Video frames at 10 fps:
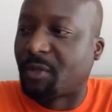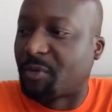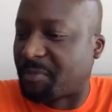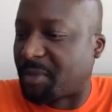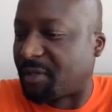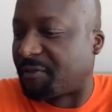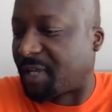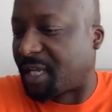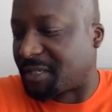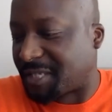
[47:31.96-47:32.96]
there was a bit of
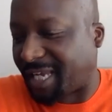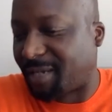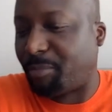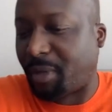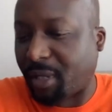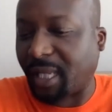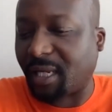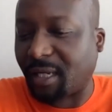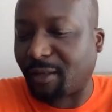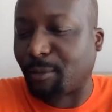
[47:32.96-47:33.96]
exec
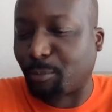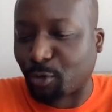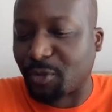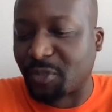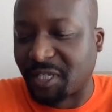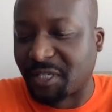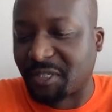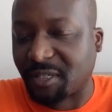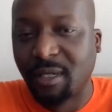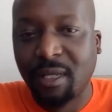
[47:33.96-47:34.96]
buy-in in the
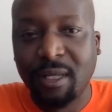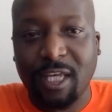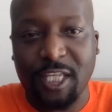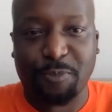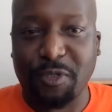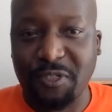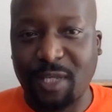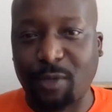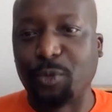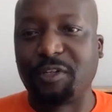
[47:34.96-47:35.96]
process, and I suppose
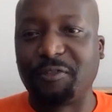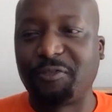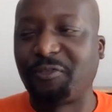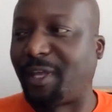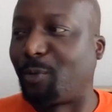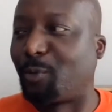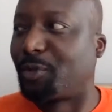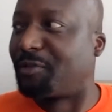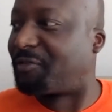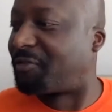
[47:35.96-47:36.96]
that would
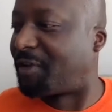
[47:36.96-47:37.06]
have